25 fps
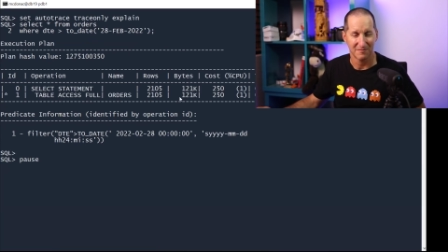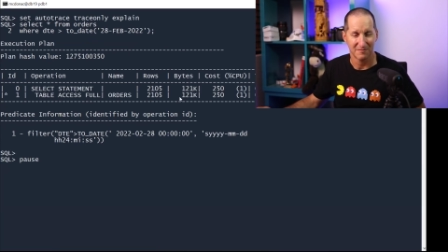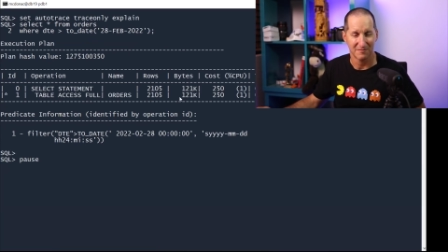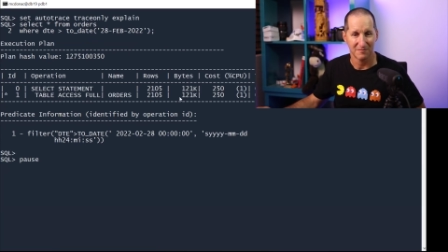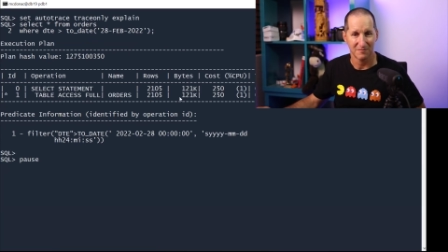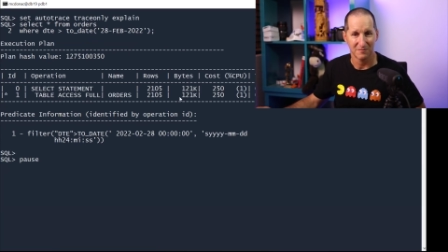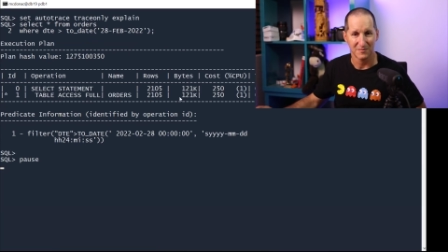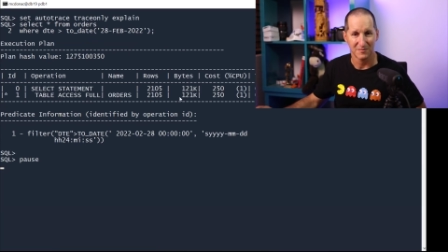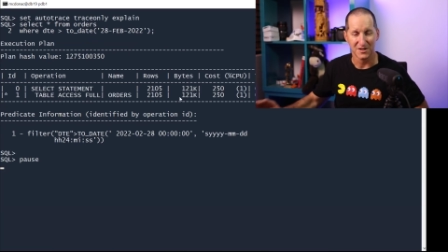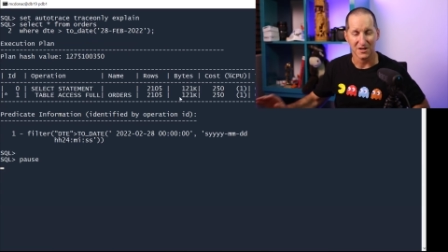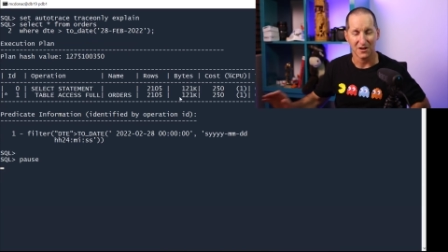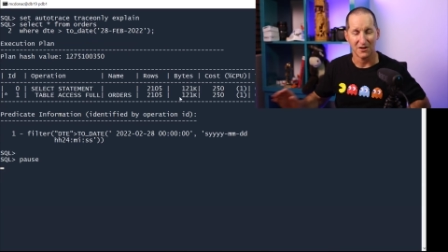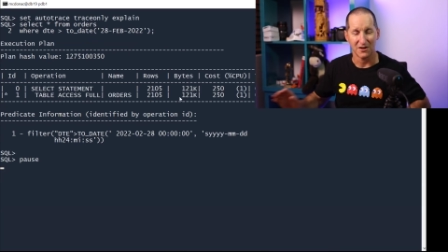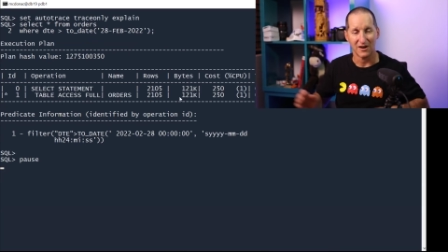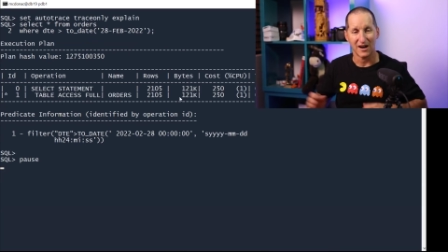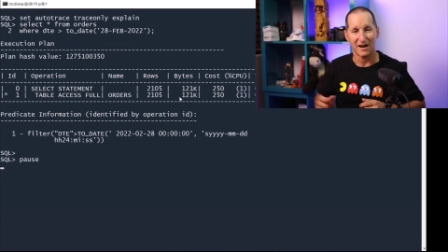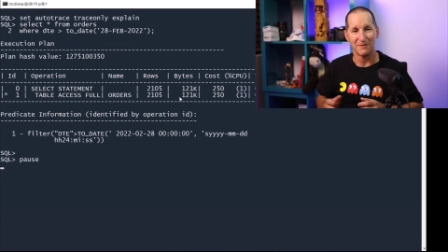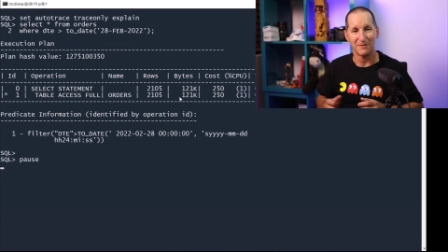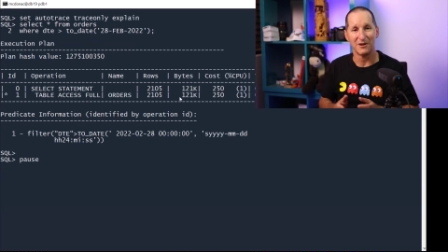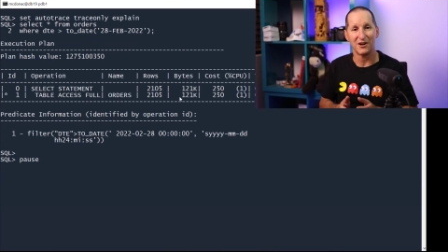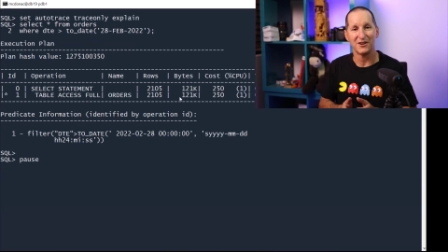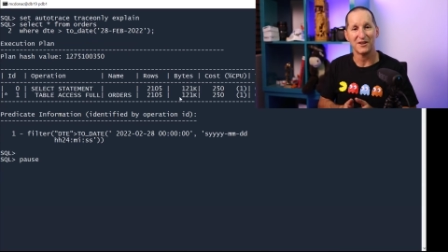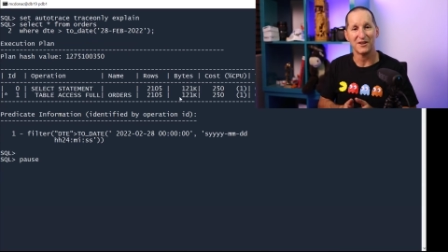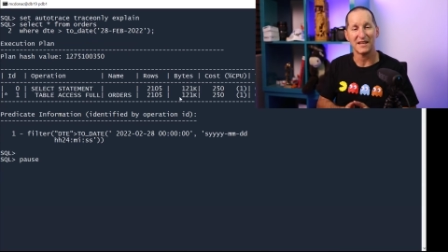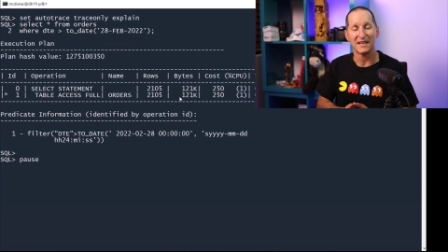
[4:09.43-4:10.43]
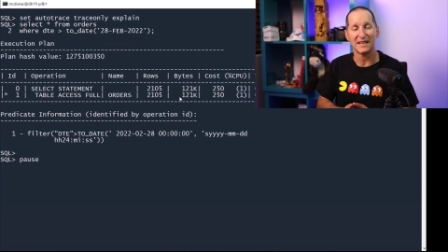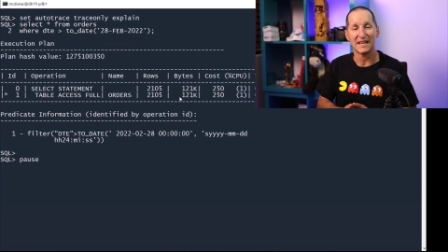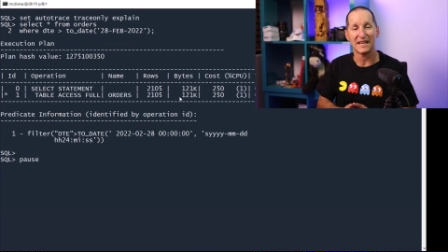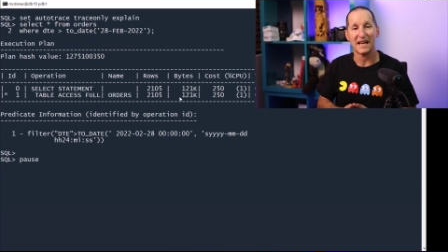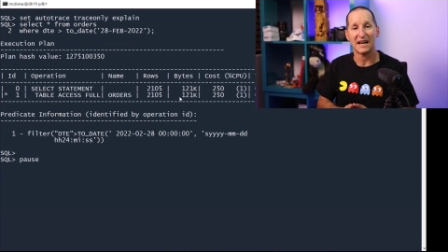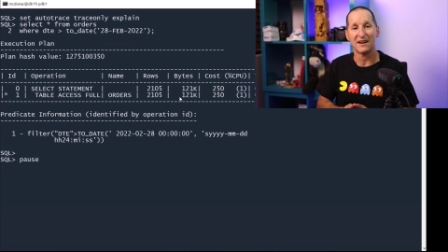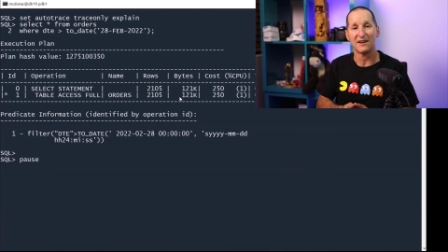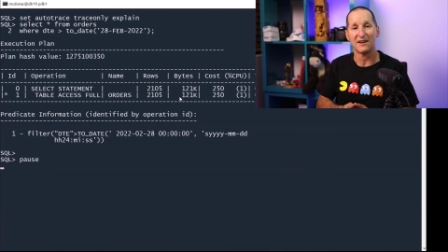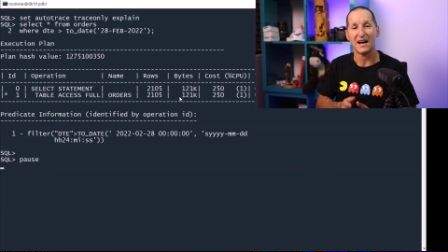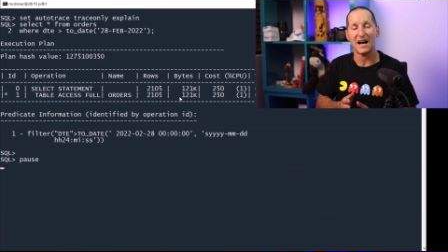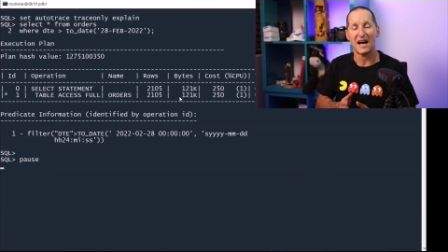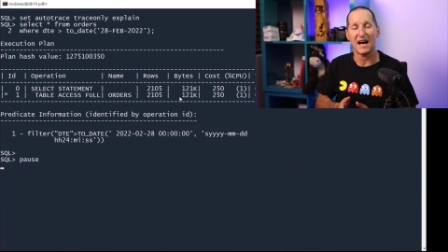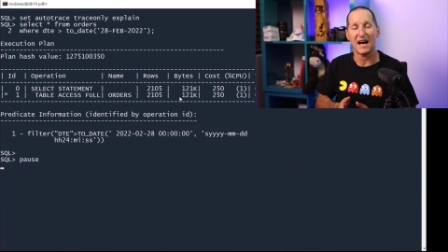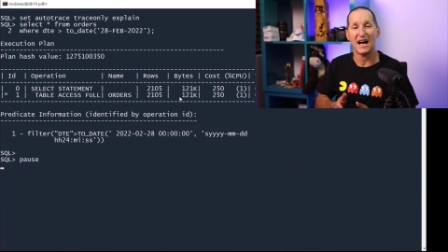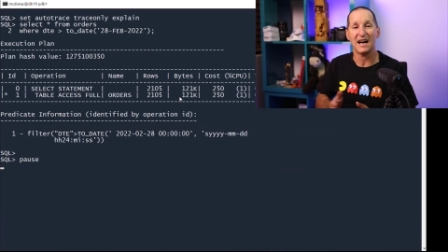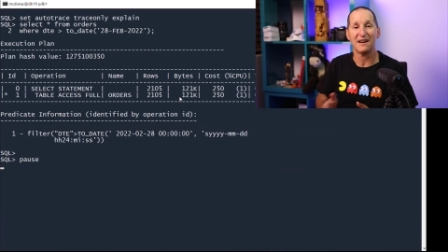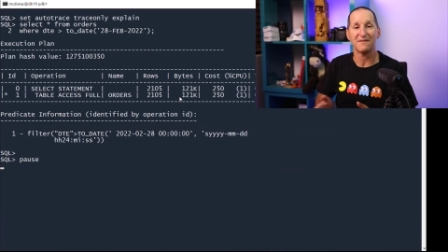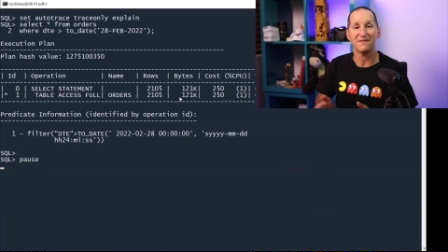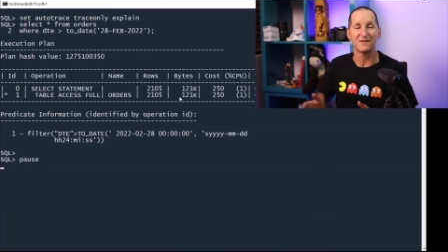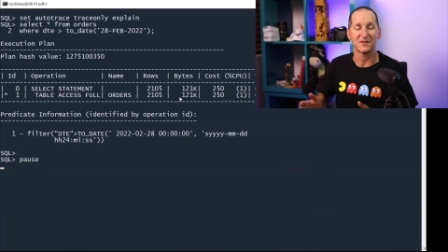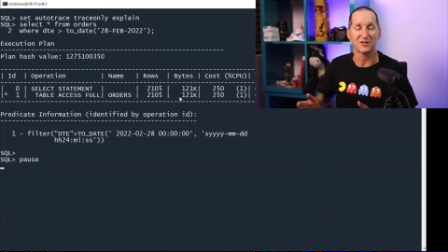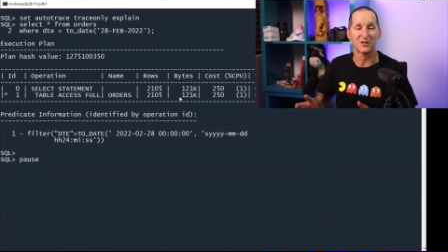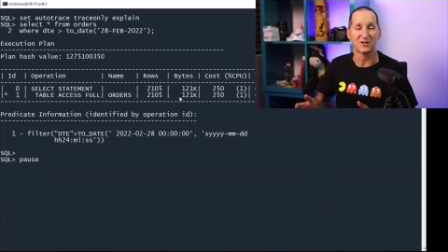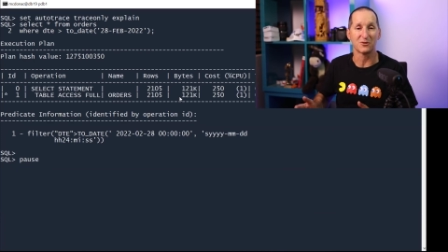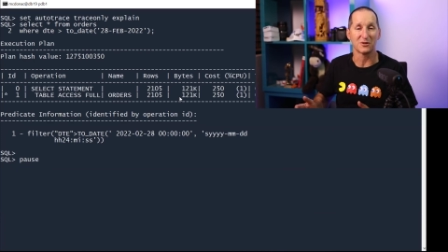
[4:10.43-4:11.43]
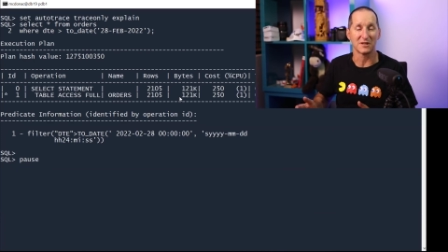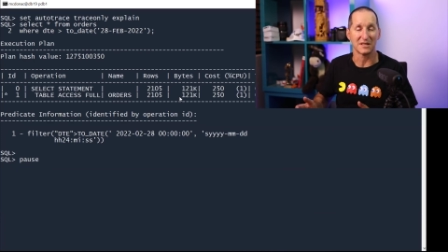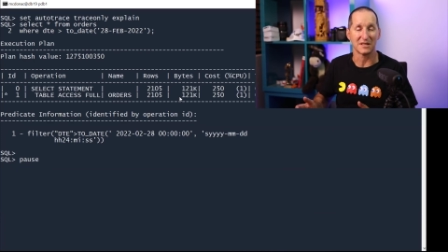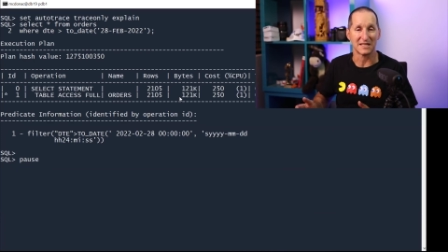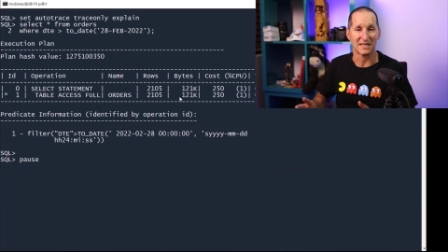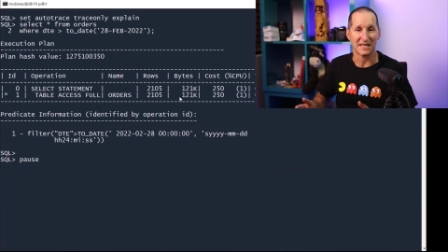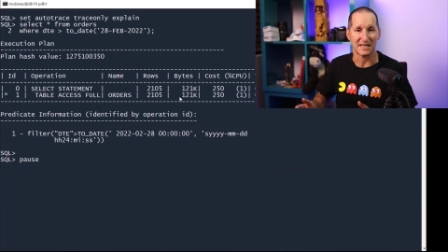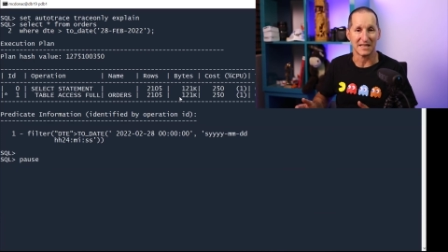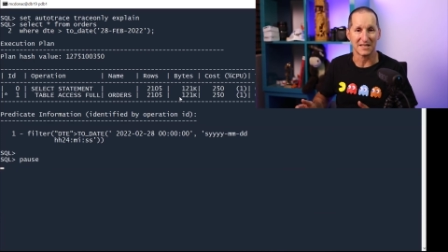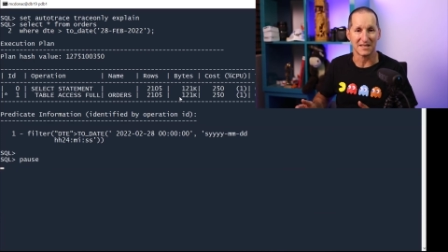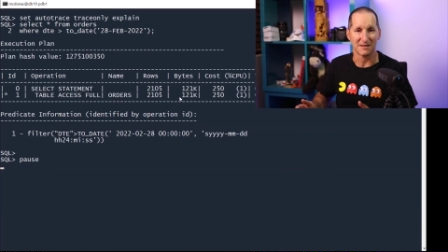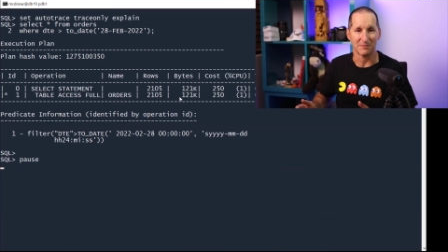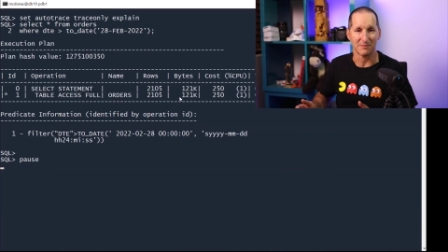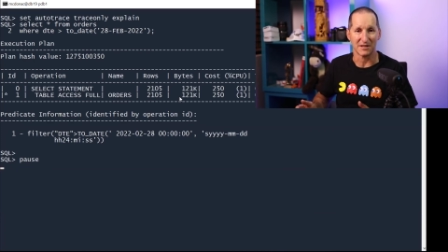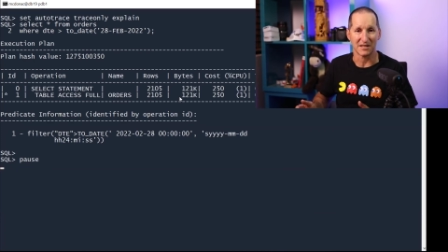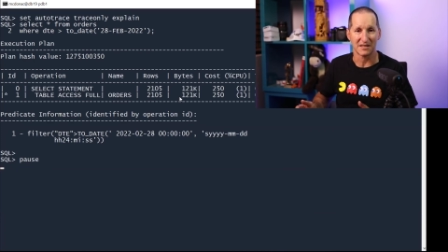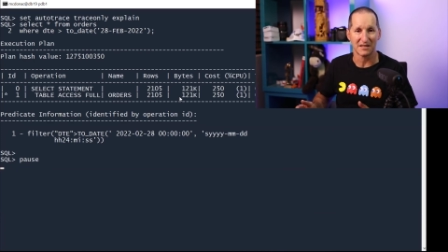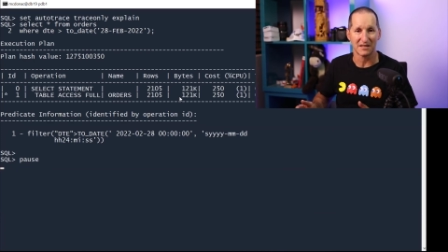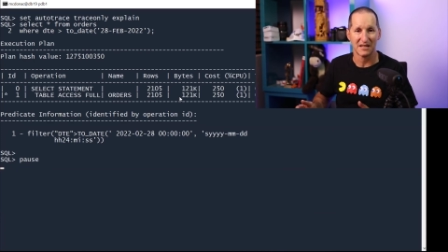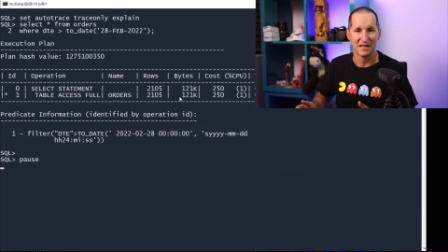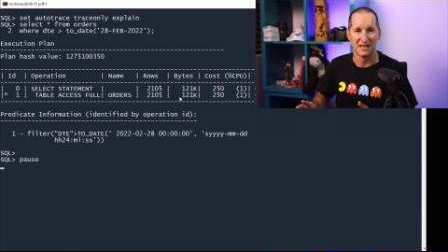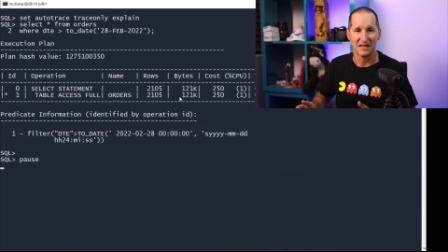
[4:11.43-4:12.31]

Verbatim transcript: so i'm only now half as good as an estimate